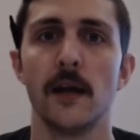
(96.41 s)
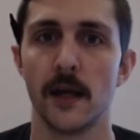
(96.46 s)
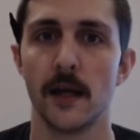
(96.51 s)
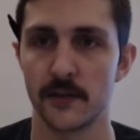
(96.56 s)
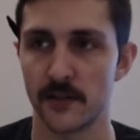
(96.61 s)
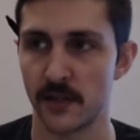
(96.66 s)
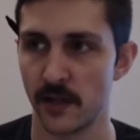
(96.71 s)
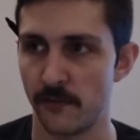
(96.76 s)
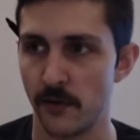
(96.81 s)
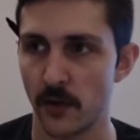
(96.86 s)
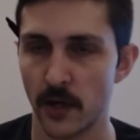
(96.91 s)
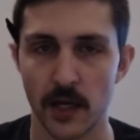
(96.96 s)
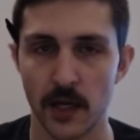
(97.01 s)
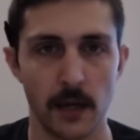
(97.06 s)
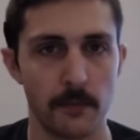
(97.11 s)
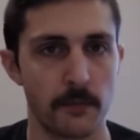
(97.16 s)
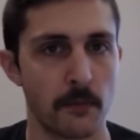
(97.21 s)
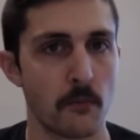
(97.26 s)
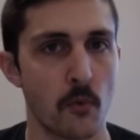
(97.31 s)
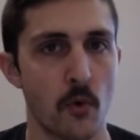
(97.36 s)
See if you can
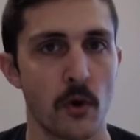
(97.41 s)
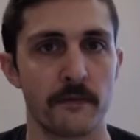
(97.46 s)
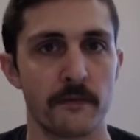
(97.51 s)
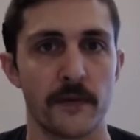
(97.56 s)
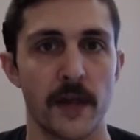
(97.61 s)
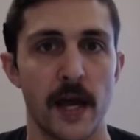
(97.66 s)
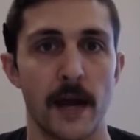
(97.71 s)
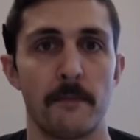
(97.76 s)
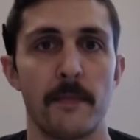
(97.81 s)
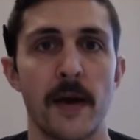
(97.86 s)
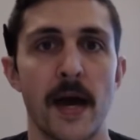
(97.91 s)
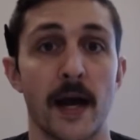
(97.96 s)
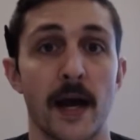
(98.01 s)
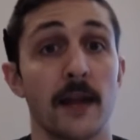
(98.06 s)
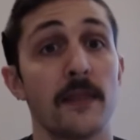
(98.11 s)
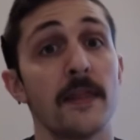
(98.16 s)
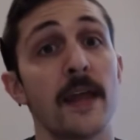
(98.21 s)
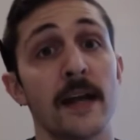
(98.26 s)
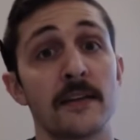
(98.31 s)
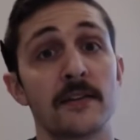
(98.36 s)
keep a more flat back.
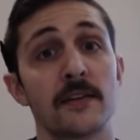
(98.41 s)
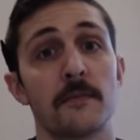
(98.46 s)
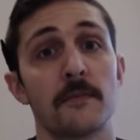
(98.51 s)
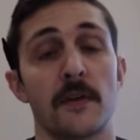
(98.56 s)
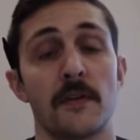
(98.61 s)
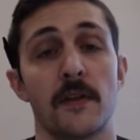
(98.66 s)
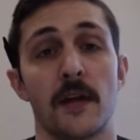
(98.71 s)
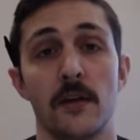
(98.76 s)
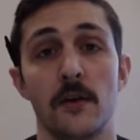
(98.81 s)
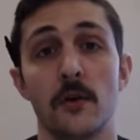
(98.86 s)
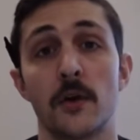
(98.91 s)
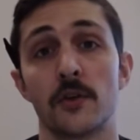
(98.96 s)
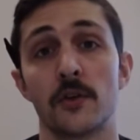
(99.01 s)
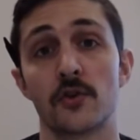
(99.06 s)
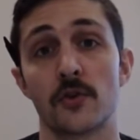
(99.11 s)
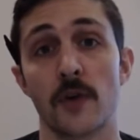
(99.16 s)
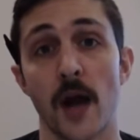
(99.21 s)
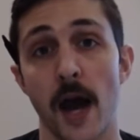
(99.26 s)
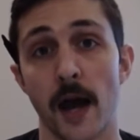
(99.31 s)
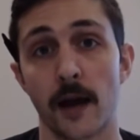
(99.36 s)
And that's something that you can
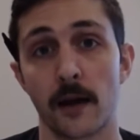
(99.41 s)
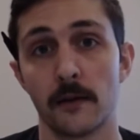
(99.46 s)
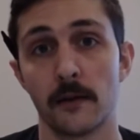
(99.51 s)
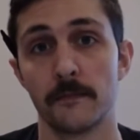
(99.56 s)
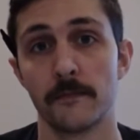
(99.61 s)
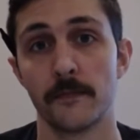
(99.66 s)
track.